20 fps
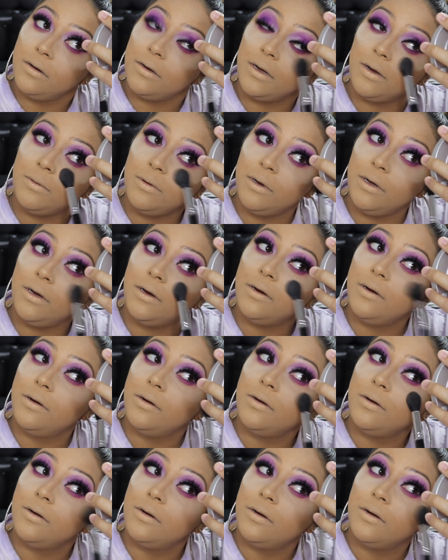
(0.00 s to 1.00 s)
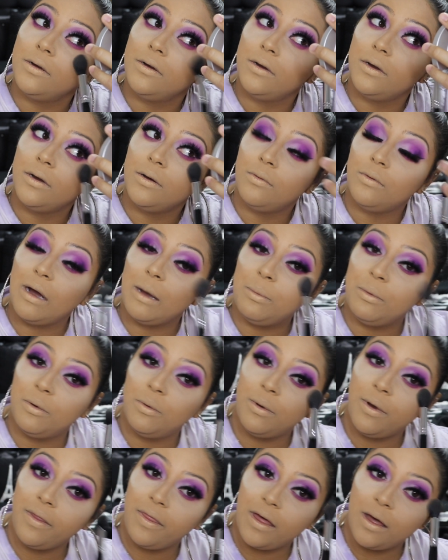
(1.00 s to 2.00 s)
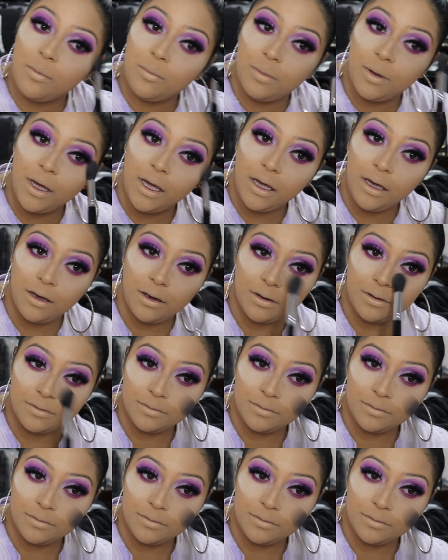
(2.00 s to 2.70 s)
down here. Wipe away that bake.